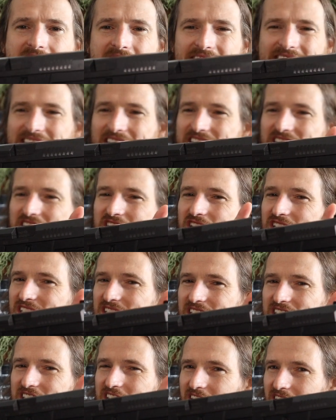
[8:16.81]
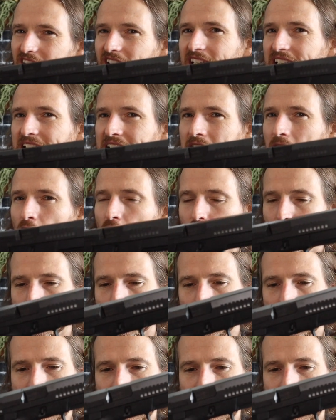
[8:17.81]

It's actually just slightly longer,